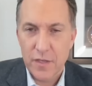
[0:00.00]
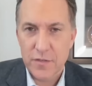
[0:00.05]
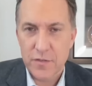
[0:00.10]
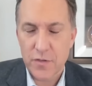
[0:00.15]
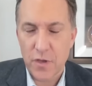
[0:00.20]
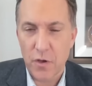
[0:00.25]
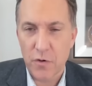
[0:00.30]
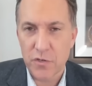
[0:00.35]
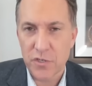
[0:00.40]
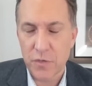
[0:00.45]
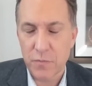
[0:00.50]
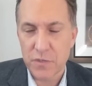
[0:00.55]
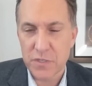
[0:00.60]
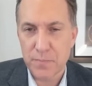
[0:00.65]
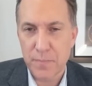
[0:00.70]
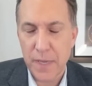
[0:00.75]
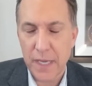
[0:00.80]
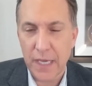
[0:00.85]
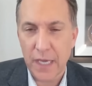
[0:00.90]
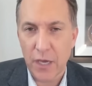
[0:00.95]
So she was
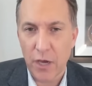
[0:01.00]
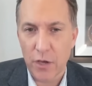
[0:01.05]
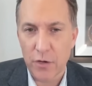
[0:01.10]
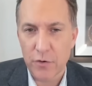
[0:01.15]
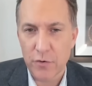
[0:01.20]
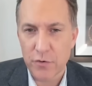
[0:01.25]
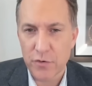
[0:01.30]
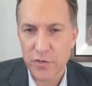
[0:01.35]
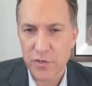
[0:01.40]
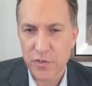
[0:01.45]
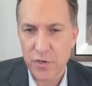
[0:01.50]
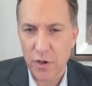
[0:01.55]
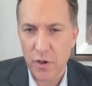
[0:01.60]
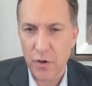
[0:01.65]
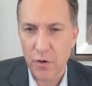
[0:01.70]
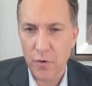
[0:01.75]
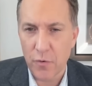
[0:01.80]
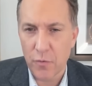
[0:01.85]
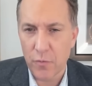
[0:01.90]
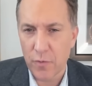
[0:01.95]
speaking on her
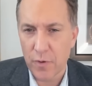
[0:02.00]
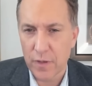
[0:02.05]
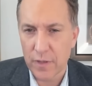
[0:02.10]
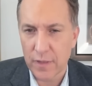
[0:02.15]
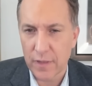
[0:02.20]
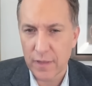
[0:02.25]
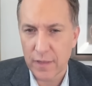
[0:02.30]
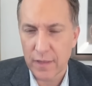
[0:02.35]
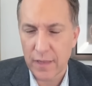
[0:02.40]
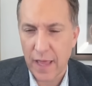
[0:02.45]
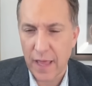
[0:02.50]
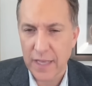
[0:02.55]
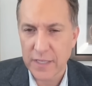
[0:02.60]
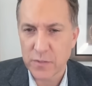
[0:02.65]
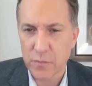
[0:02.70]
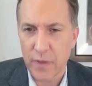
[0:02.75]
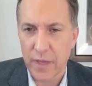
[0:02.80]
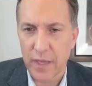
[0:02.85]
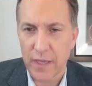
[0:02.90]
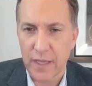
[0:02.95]
show
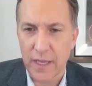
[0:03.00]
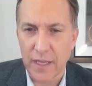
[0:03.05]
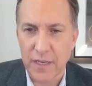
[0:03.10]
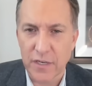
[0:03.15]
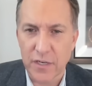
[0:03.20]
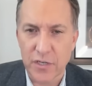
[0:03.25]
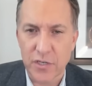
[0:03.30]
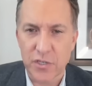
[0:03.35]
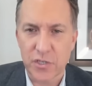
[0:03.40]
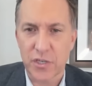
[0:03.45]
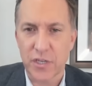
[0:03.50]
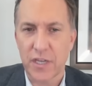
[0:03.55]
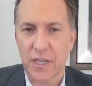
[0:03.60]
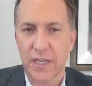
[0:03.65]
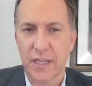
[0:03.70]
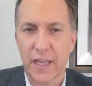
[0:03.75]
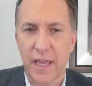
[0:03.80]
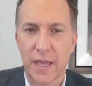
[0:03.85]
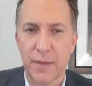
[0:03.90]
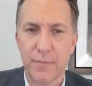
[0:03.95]
last week, and she
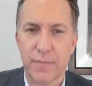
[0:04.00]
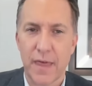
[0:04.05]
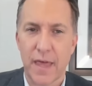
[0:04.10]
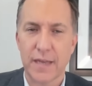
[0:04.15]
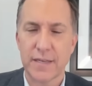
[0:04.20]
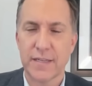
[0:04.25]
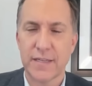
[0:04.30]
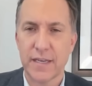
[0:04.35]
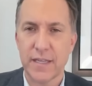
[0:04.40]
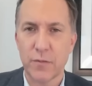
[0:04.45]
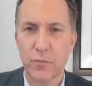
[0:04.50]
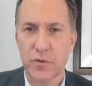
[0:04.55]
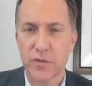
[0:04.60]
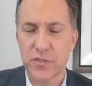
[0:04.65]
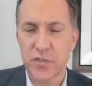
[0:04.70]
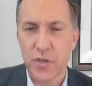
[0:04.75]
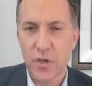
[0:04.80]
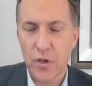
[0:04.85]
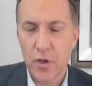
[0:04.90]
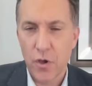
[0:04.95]
claimed that Diddy
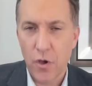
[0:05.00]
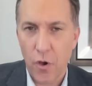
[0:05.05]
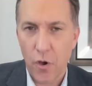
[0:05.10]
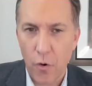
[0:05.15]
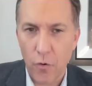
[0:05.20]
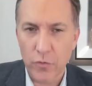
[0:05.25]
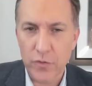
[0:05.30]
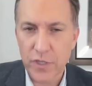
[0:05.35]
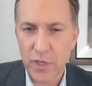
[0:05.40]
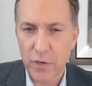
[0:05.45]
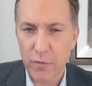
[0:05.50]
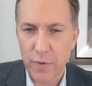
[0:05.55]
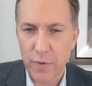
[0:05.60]
was only